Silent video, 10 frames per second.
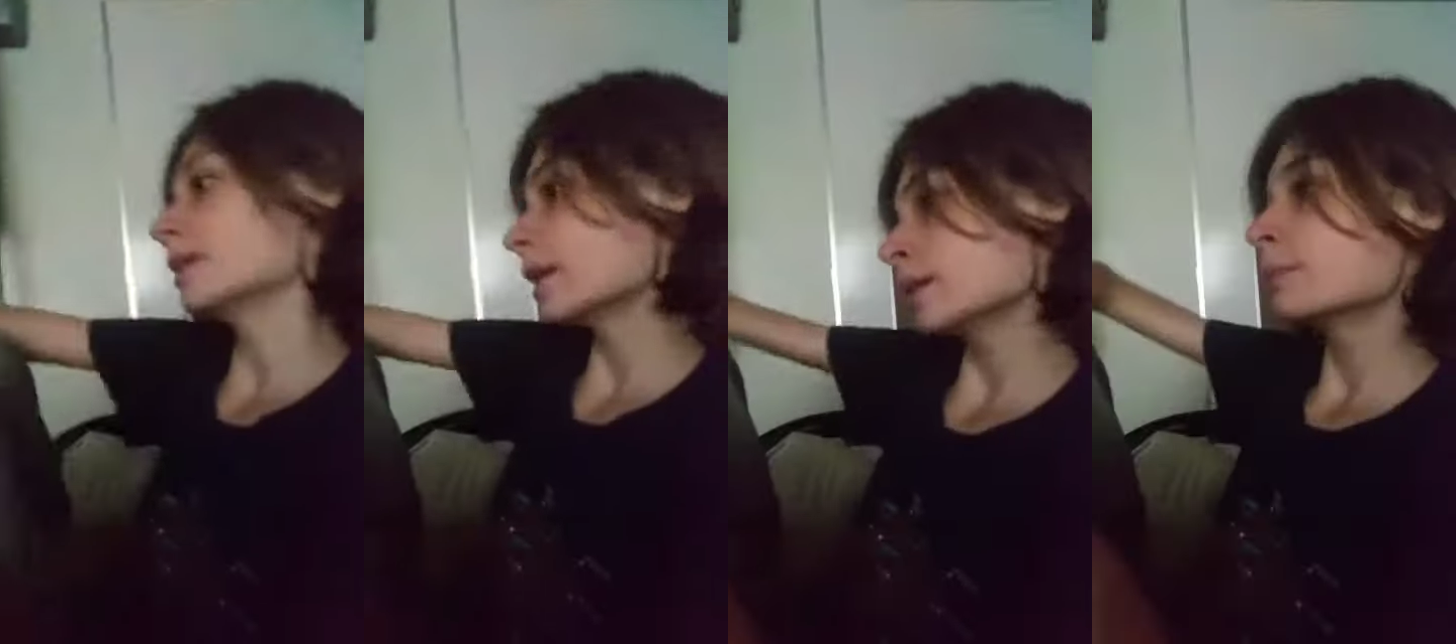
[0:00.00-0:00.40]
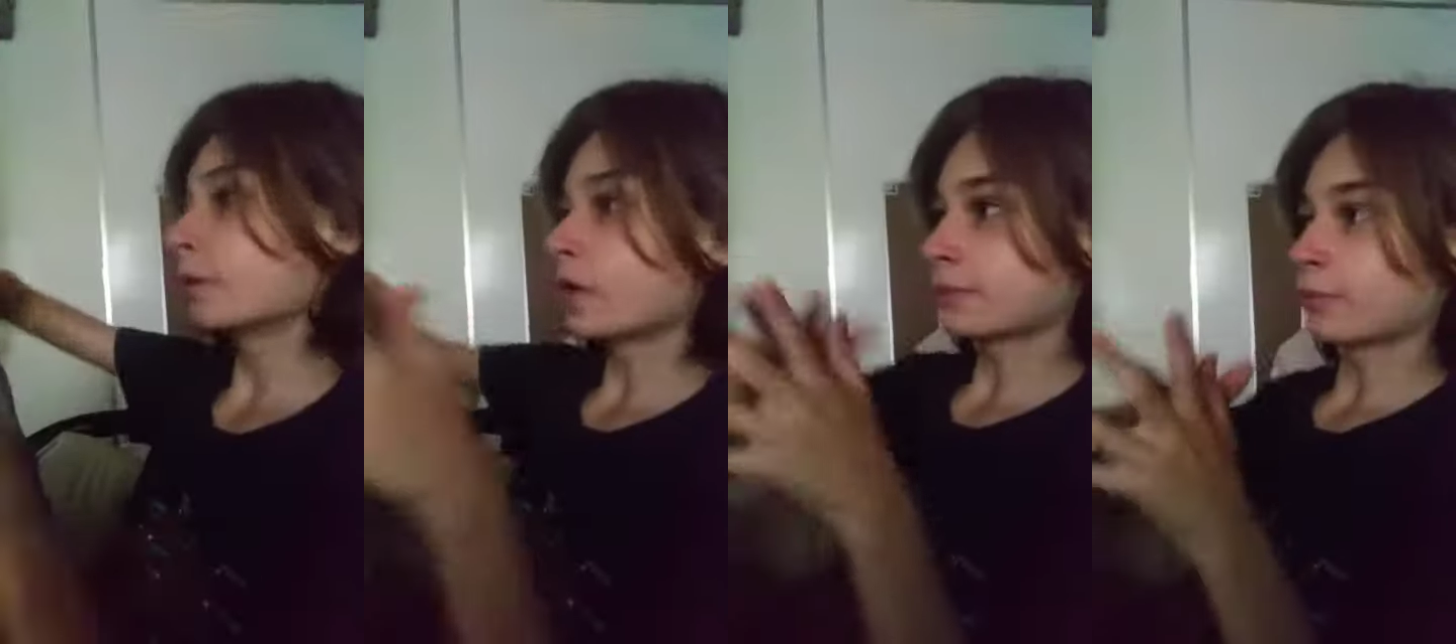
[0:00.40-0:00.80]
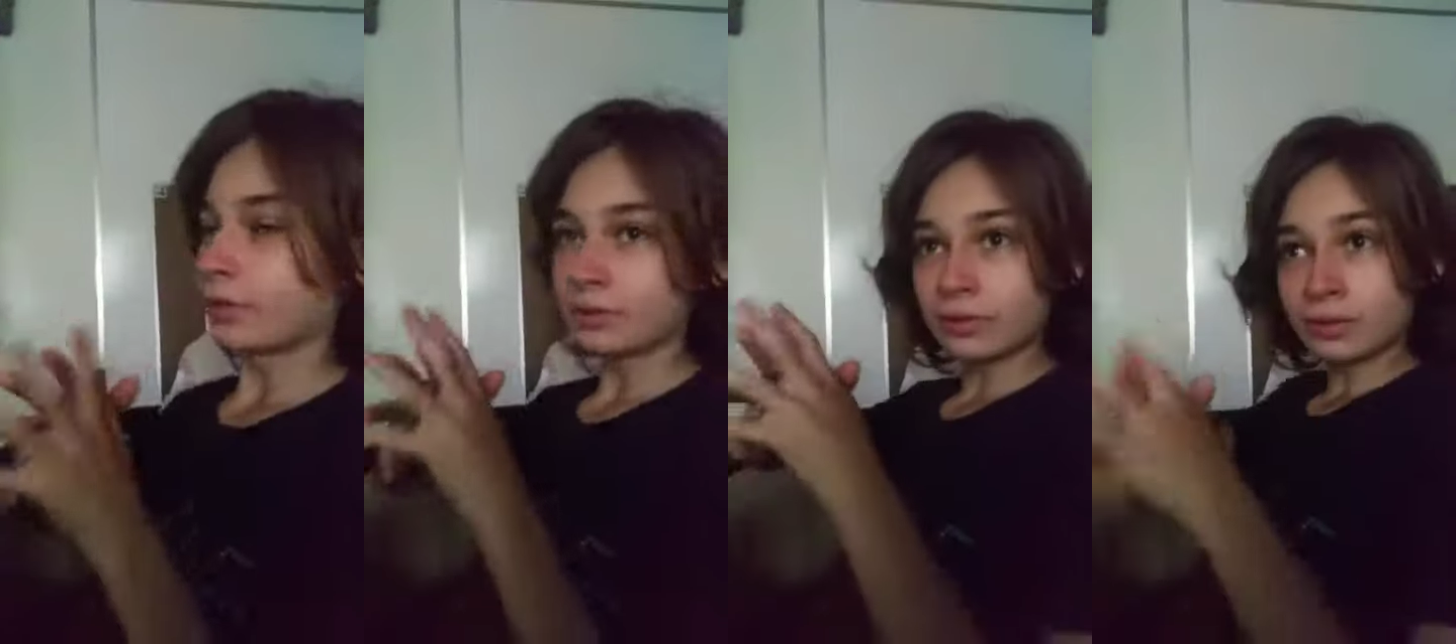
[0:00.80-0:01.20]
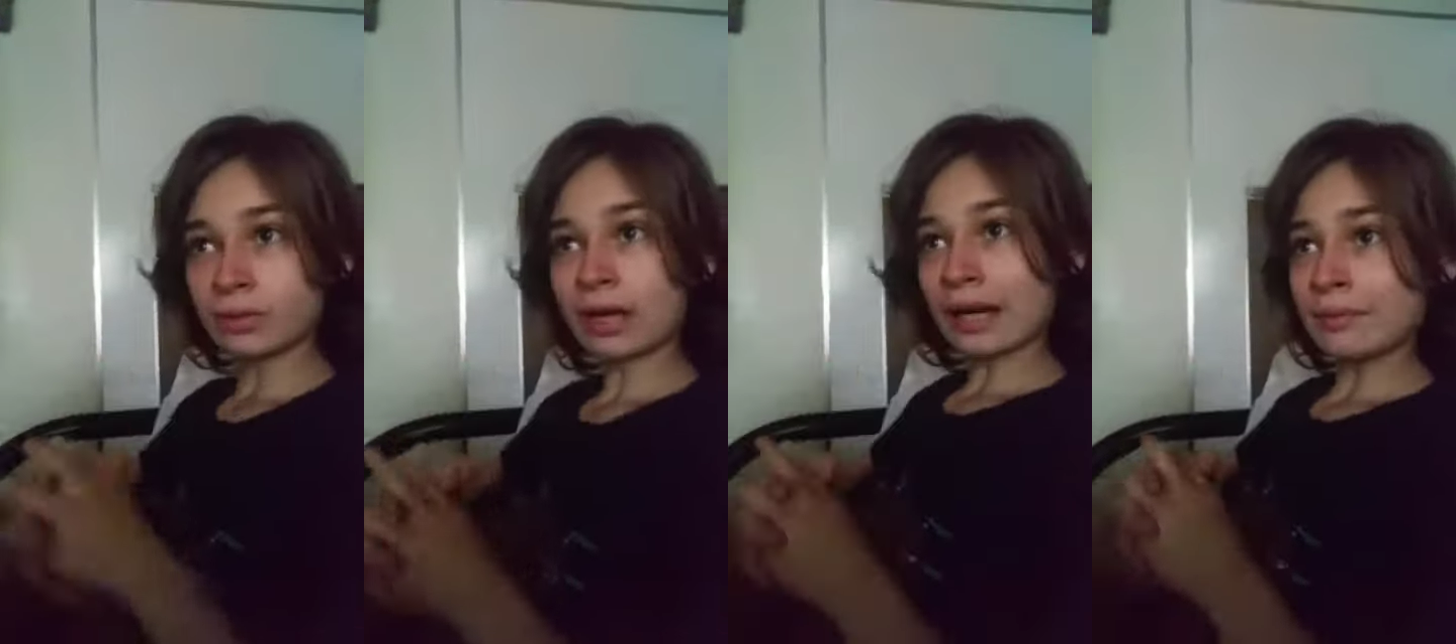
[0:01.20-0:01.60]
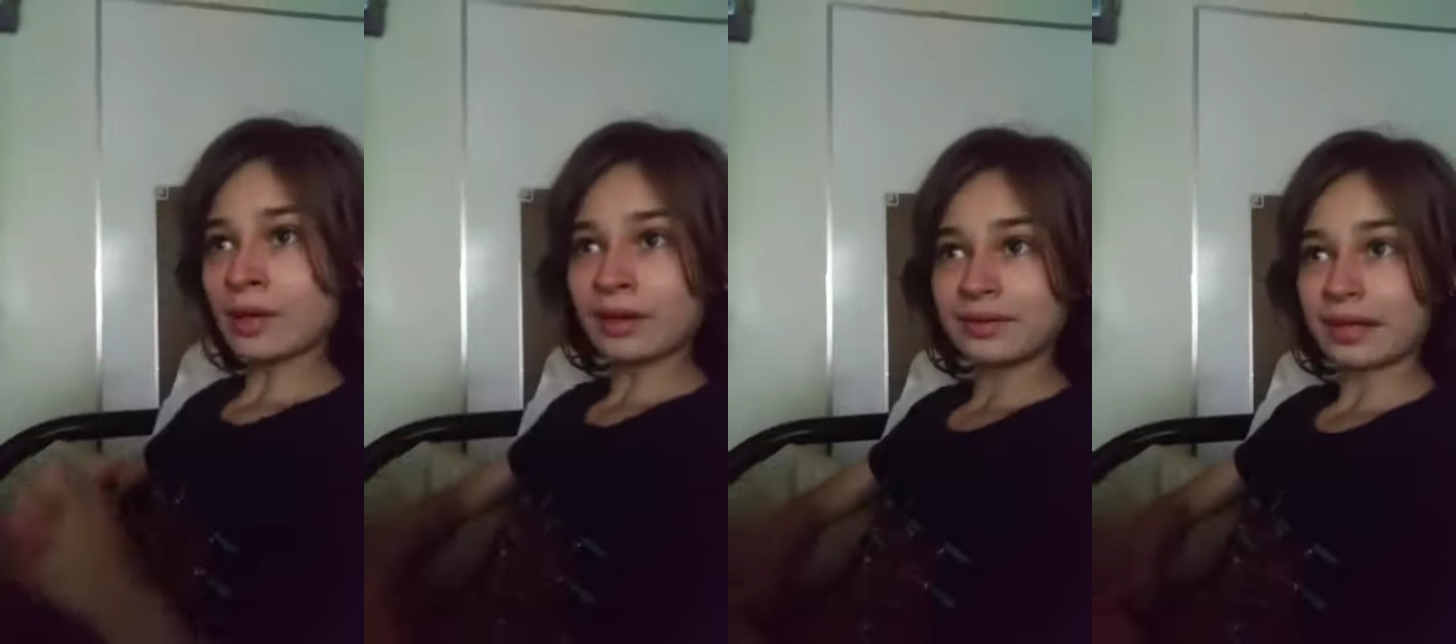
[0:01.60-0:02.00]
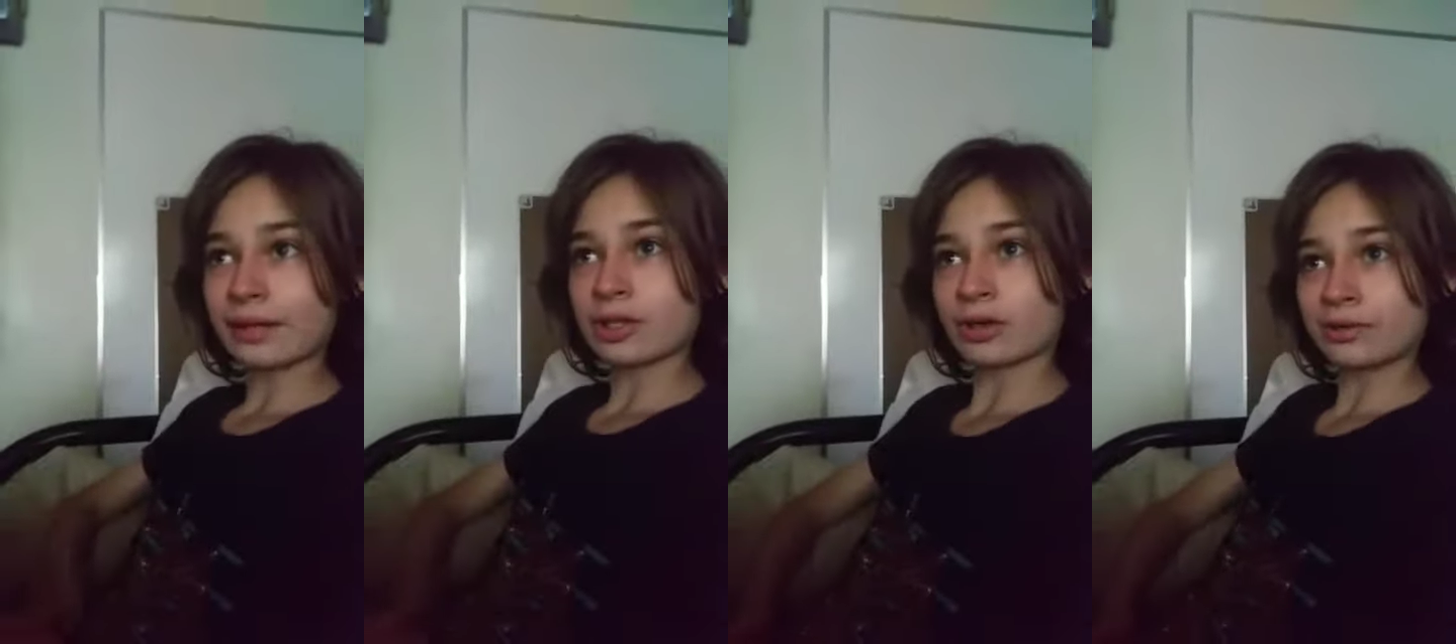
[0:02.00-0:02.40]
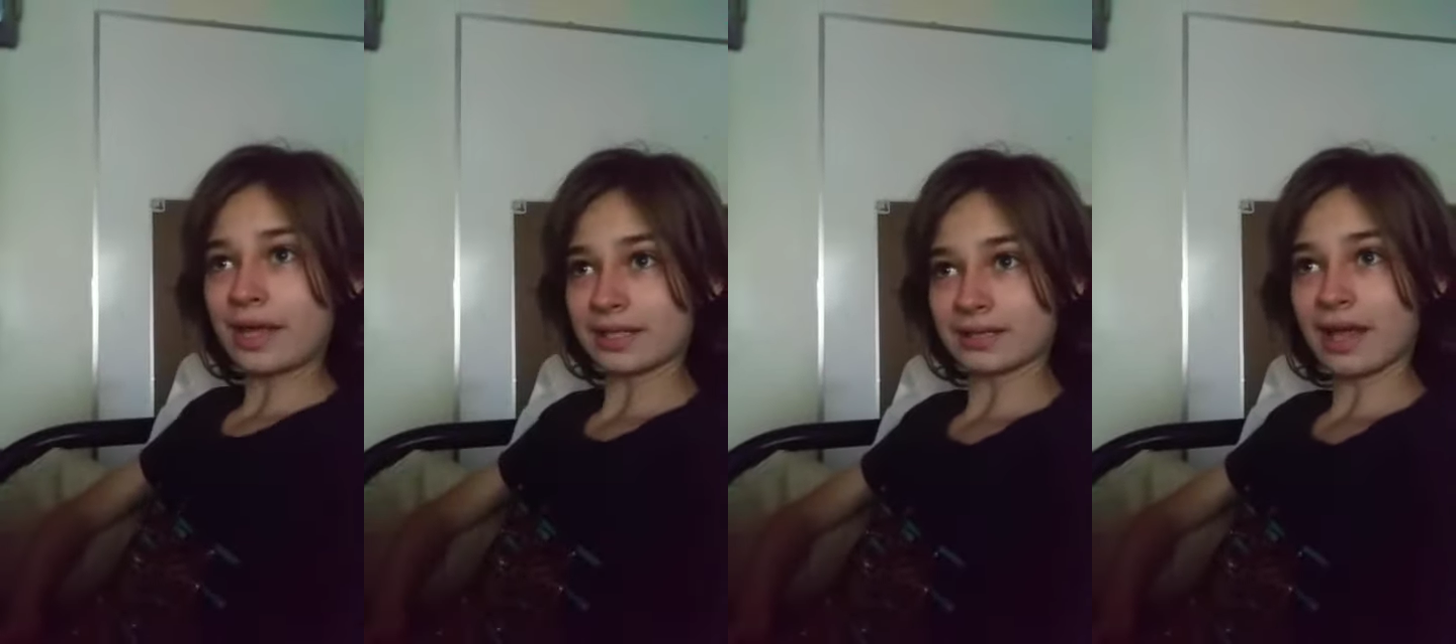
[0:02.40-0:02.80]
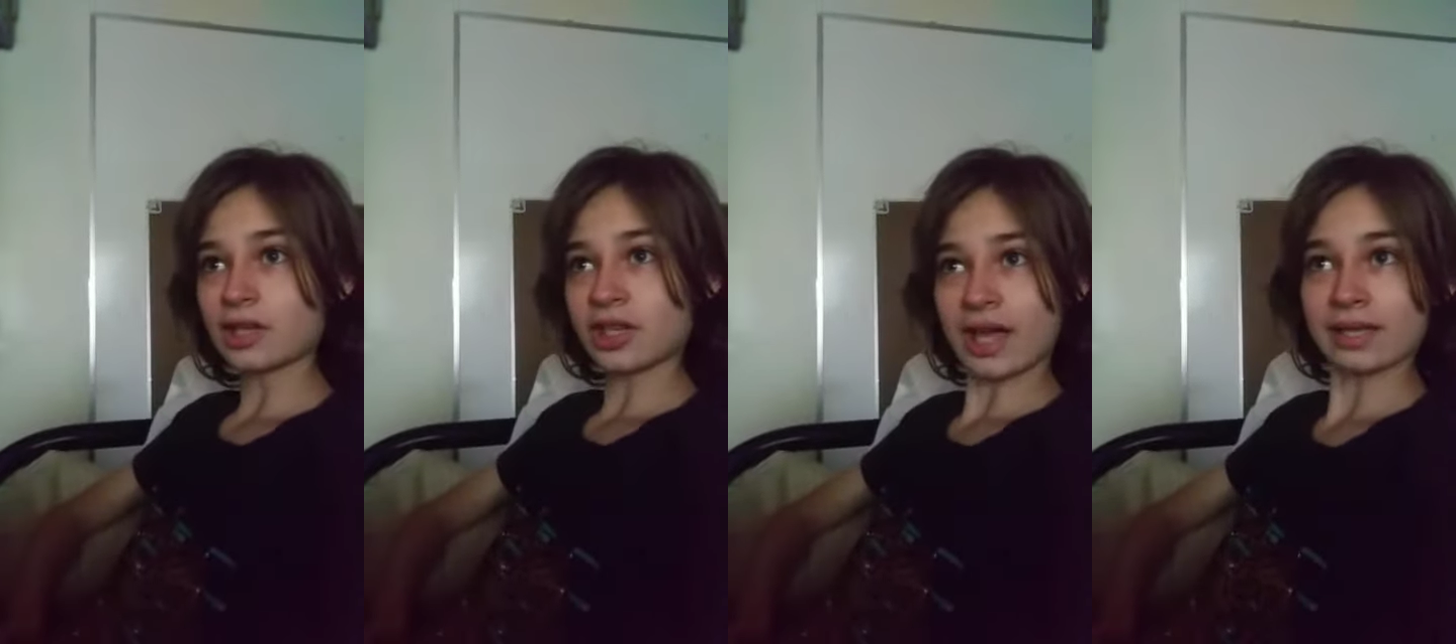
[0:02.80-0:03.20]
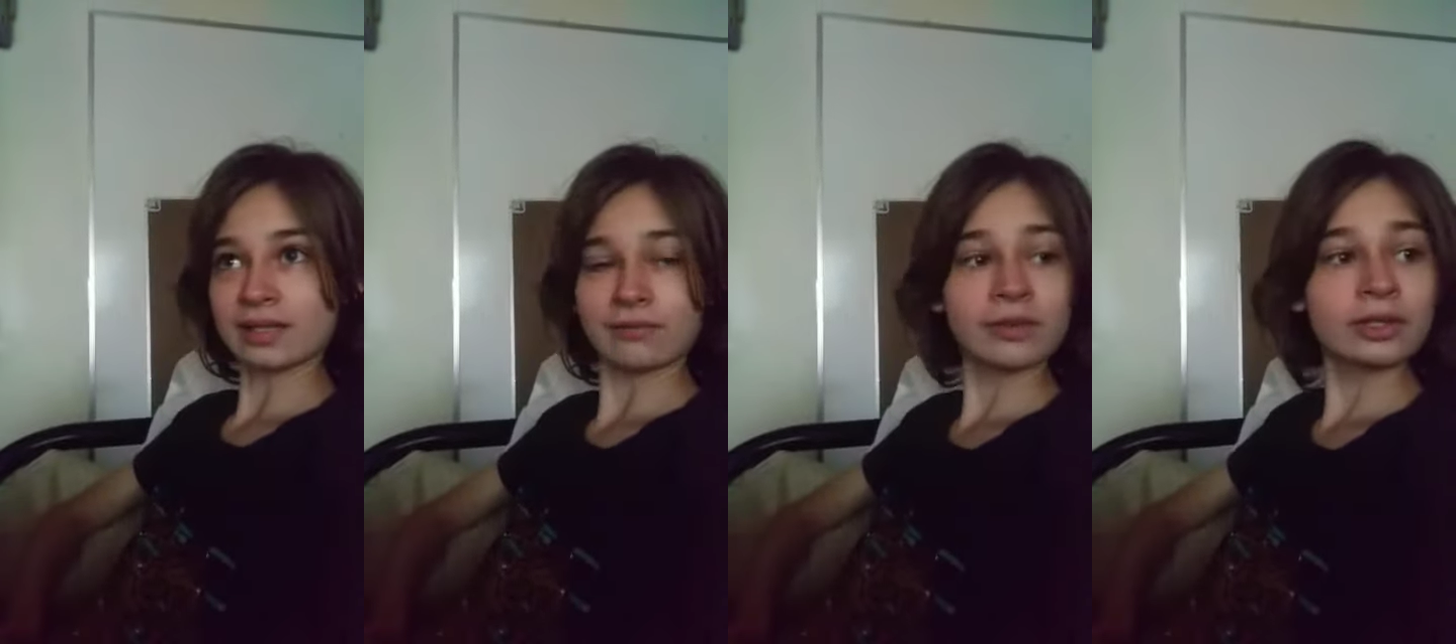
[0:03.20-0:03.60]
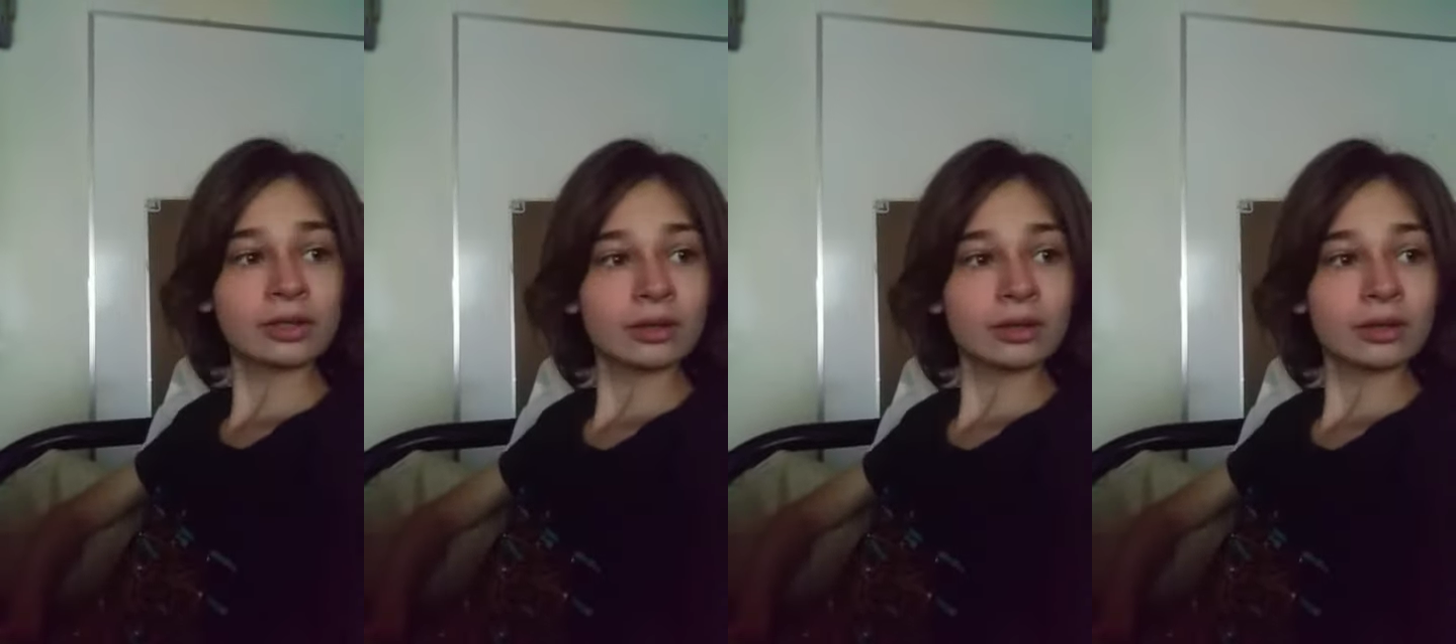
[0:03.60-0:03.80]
as a plausible thing to do. I'm not entirely sure Audacity actually has that feature.